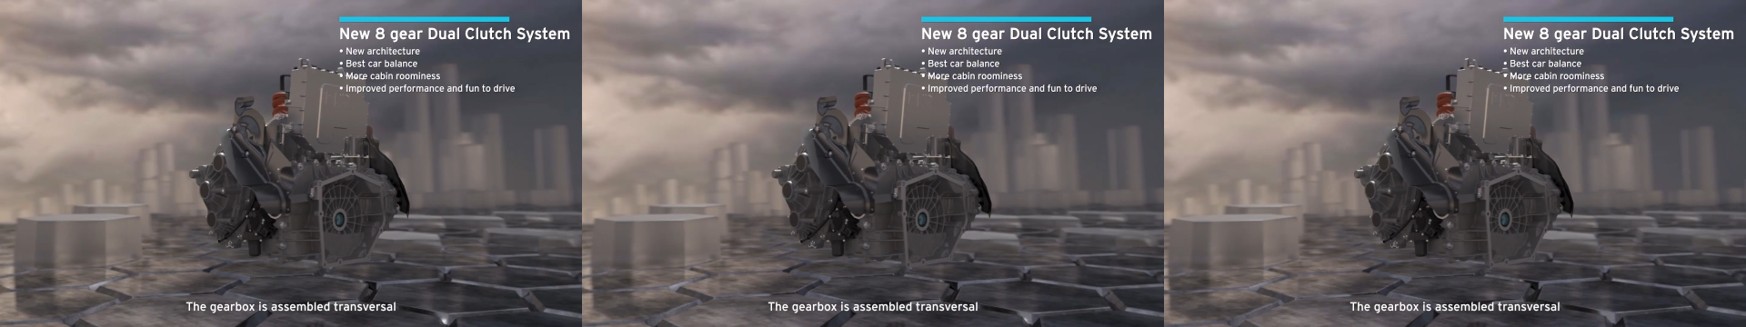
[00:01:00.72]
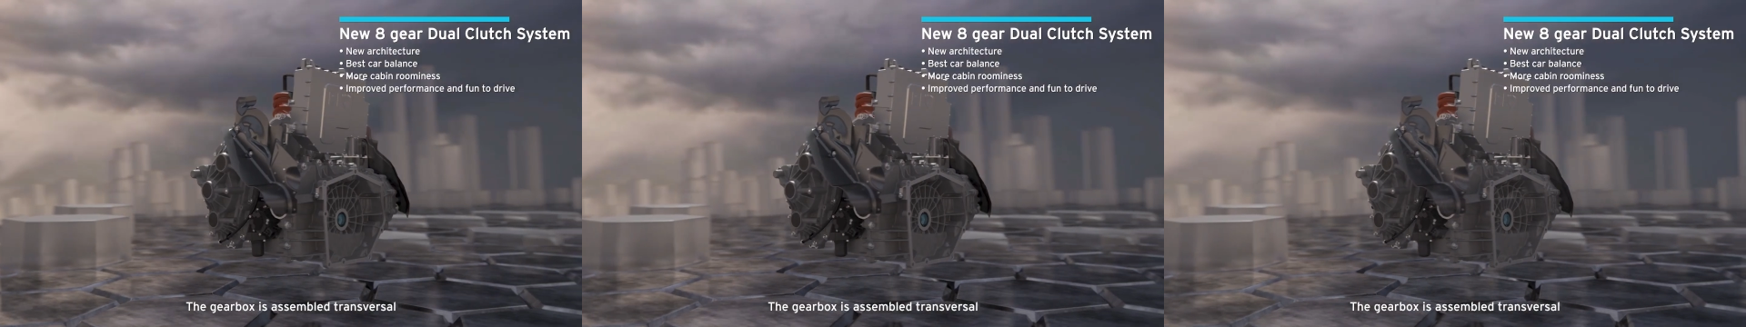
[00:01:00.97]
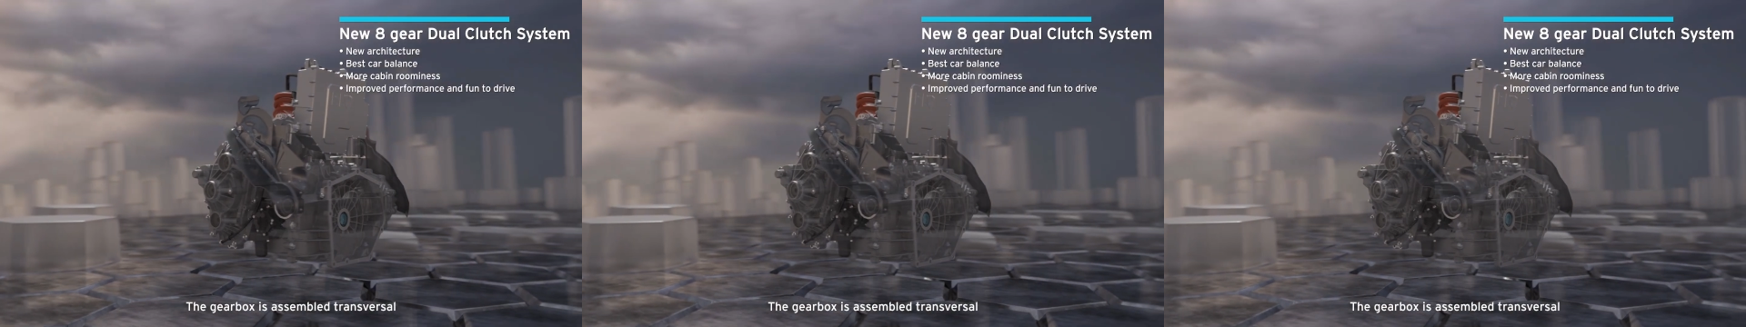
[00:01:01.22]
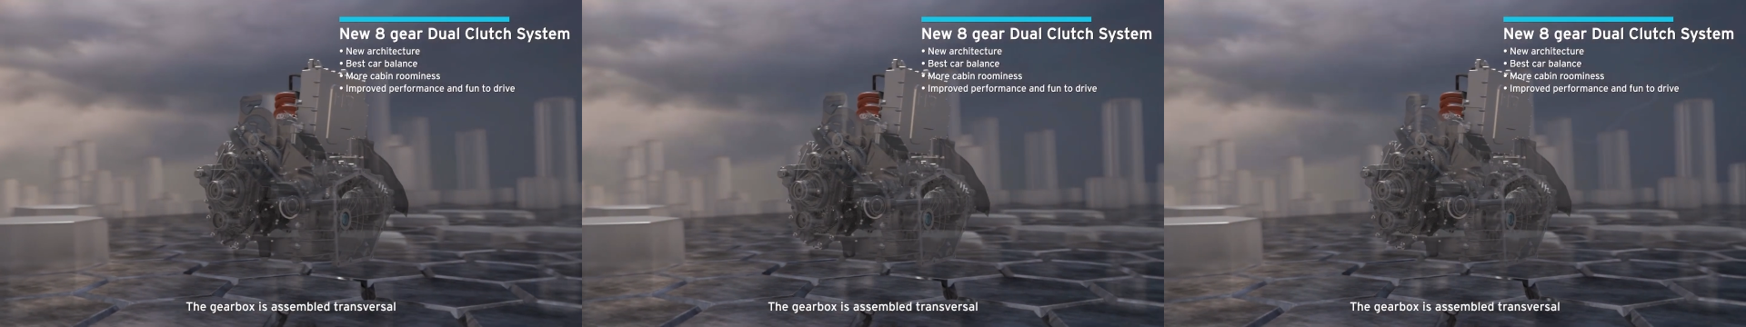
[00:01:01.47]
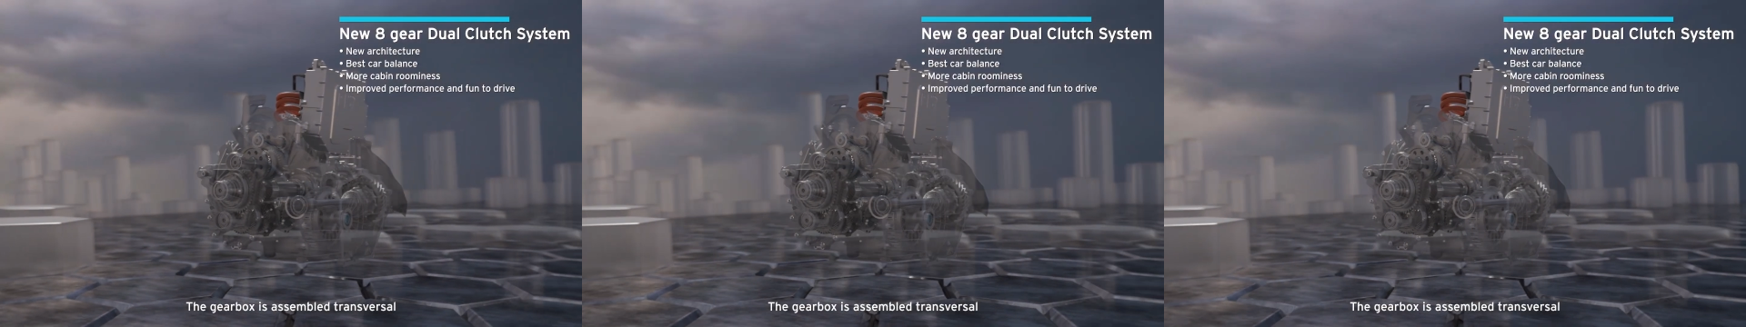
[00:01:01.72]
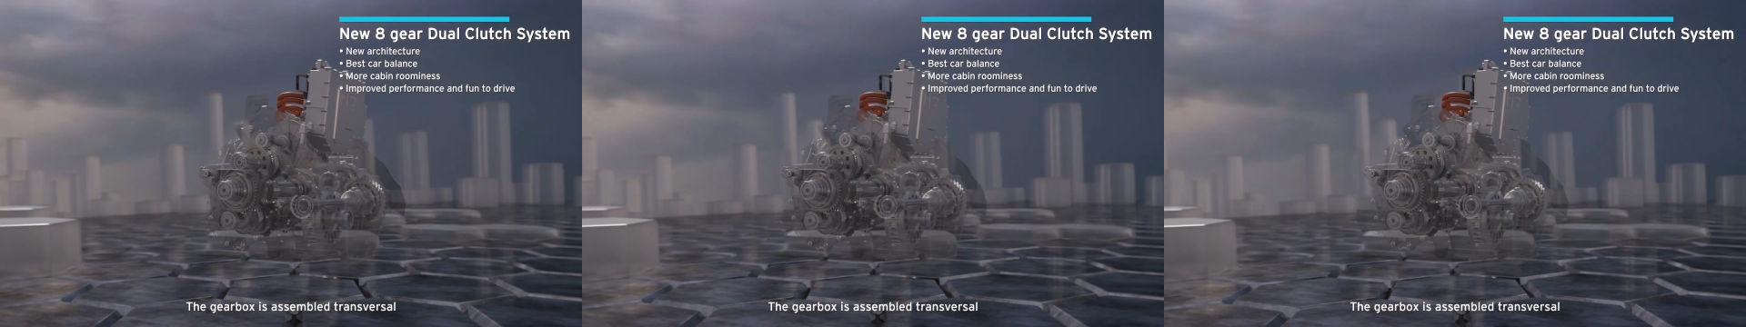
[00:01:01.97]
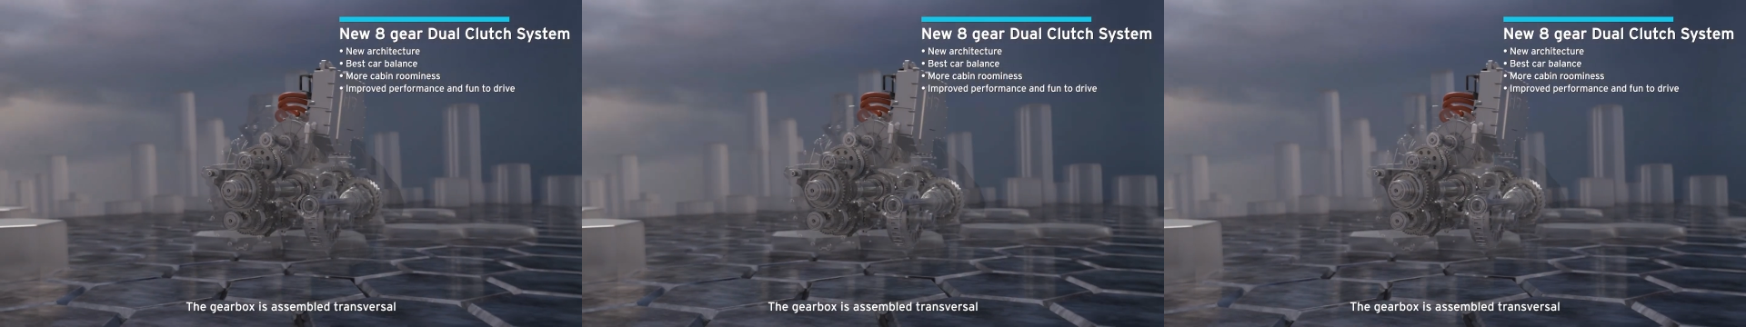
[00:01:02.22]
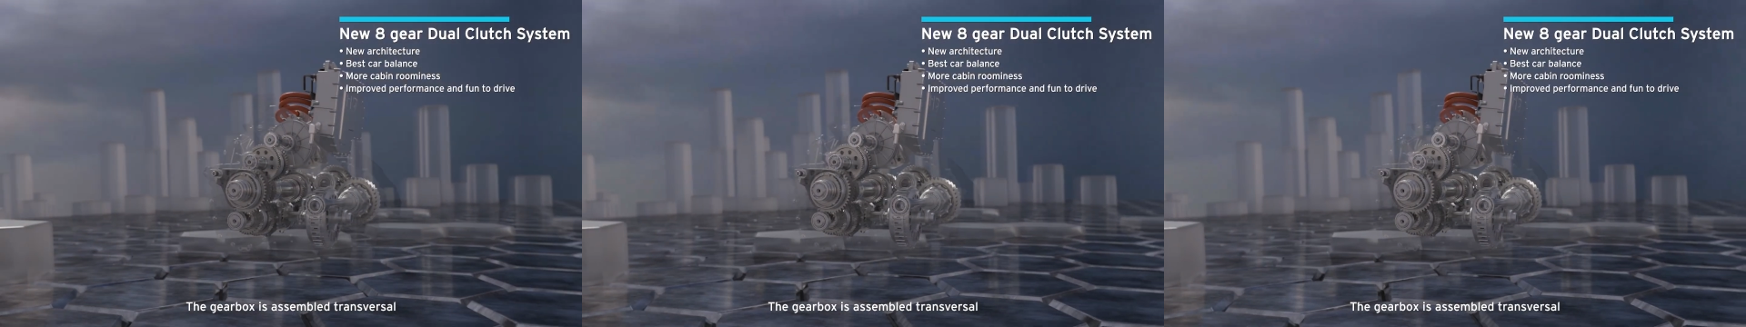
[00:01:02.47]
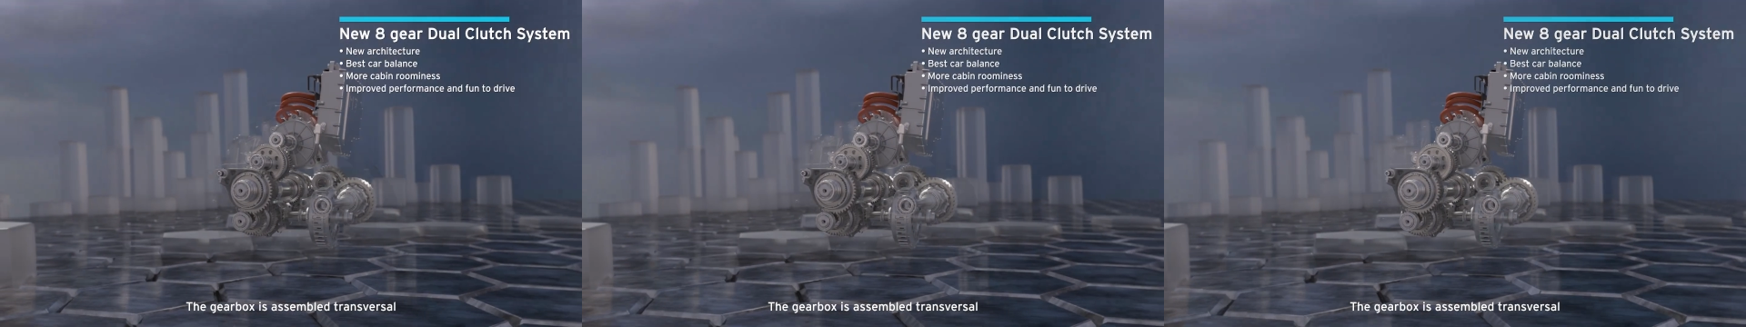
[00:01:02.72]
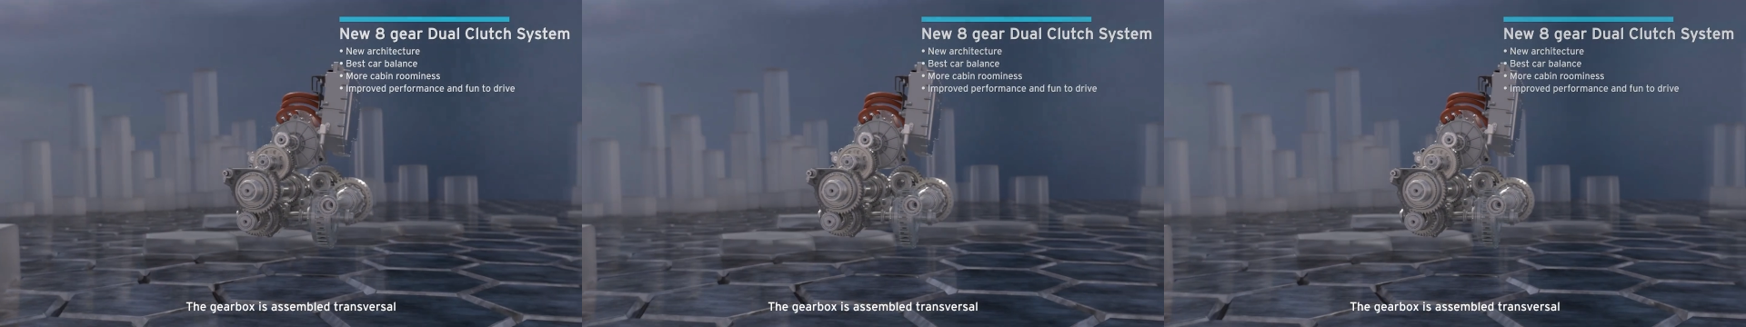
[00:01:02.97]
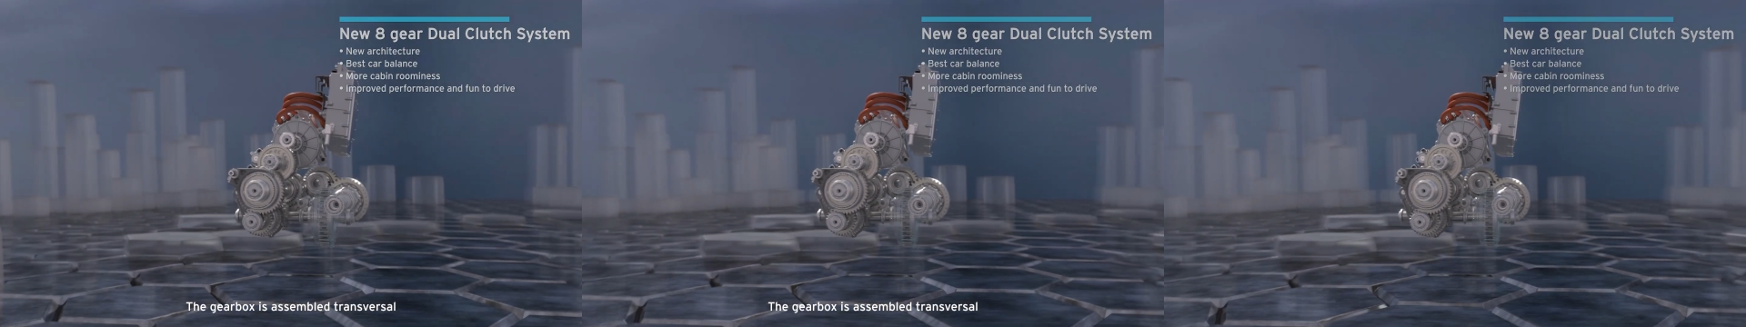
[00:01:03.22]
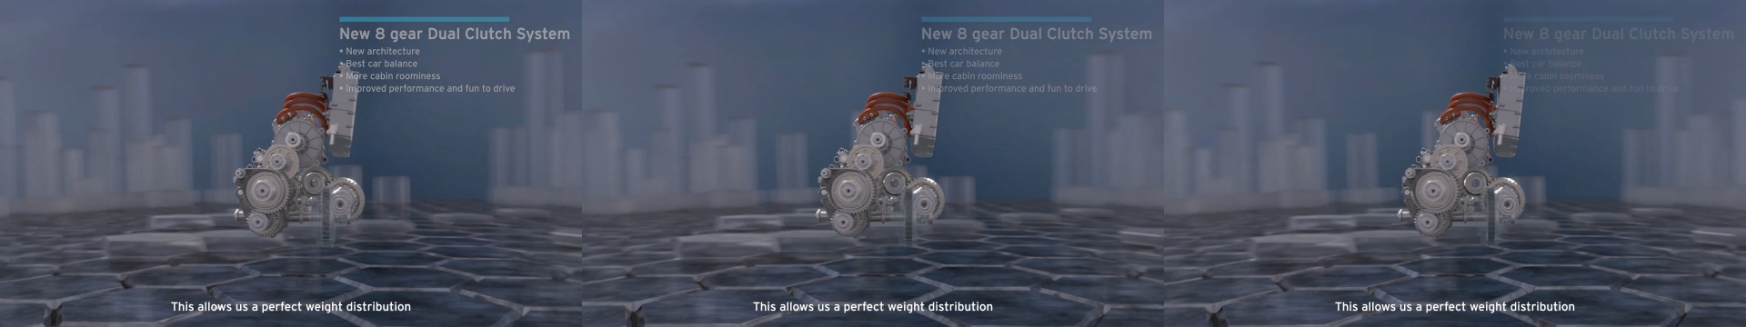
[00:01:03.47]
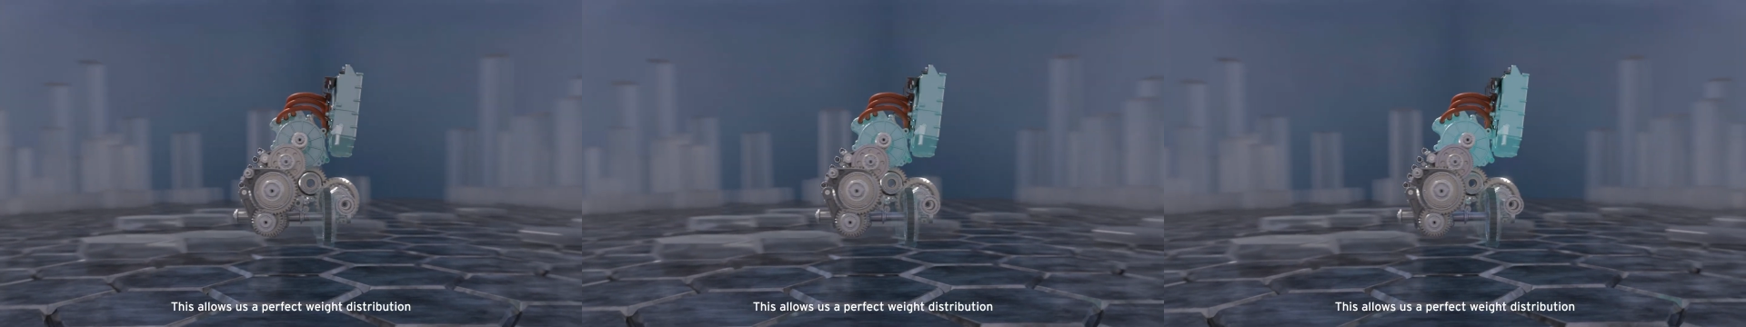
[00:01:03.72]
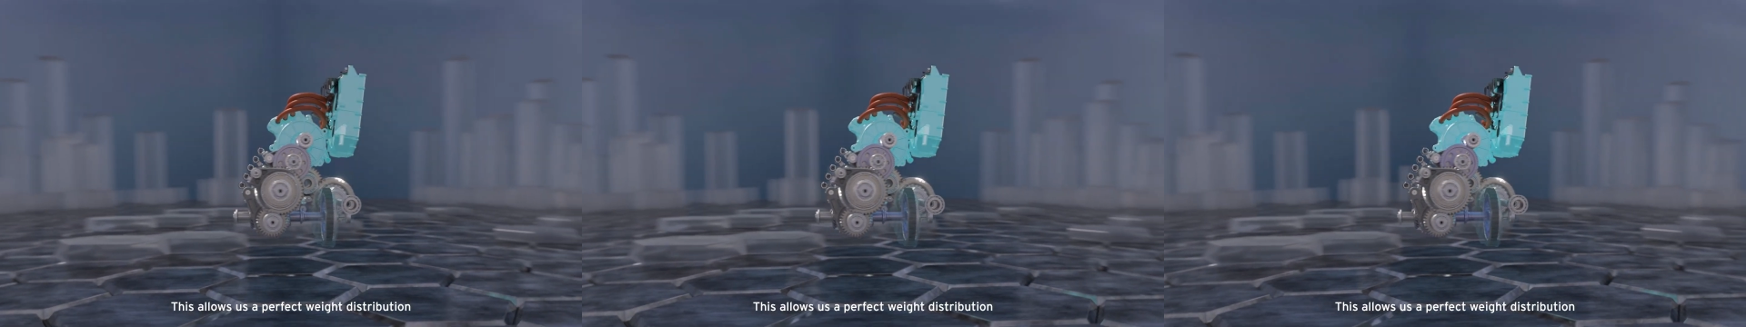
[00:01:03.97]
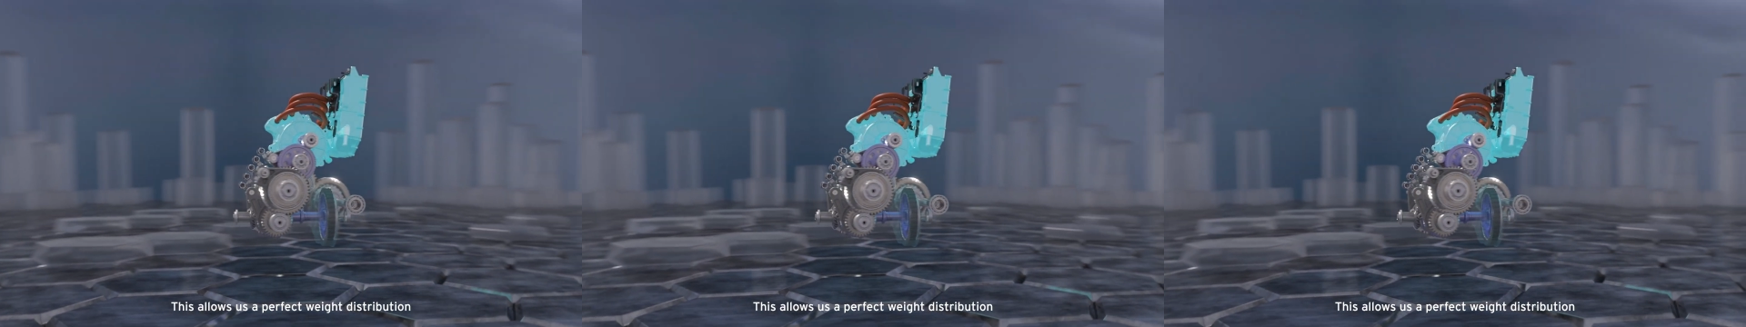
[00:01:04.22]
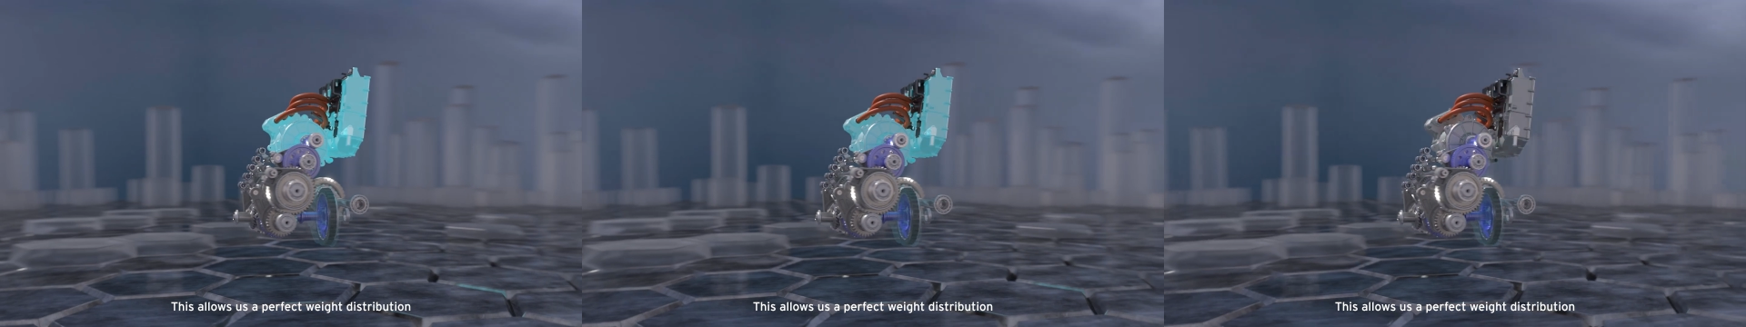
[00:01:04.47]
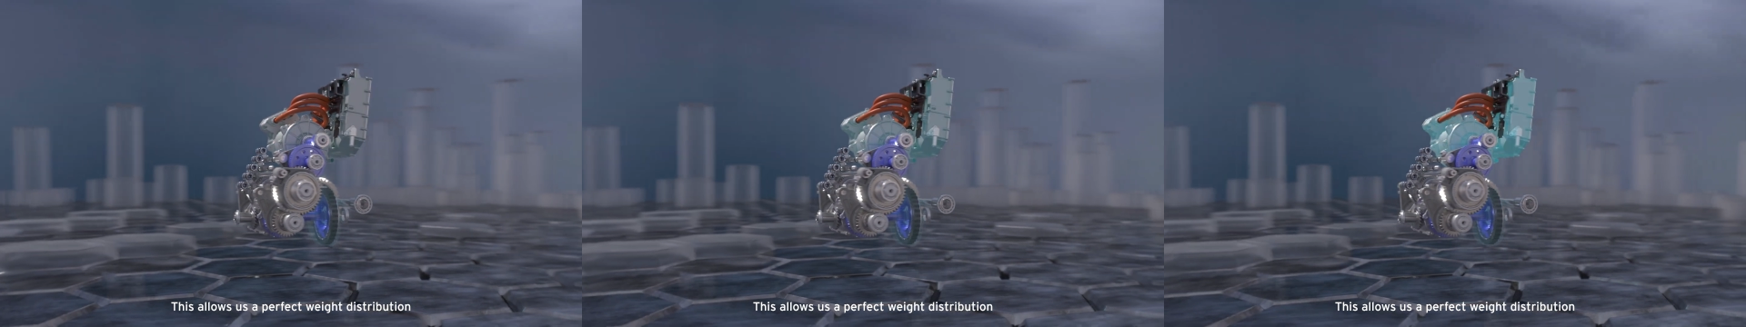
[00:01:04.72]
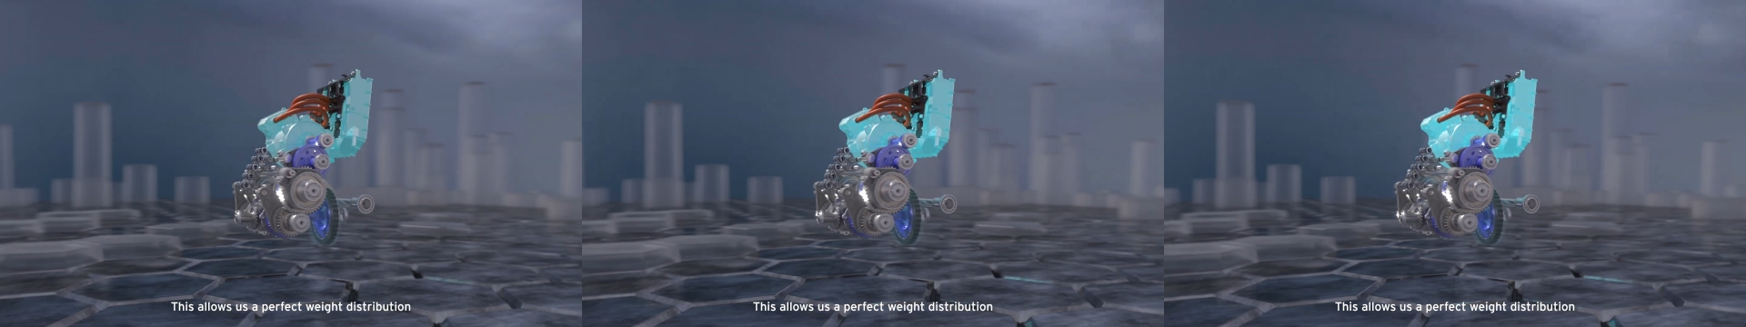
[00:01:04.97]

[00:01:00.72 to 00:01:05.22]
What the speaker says: Nobody's mouth can be seen.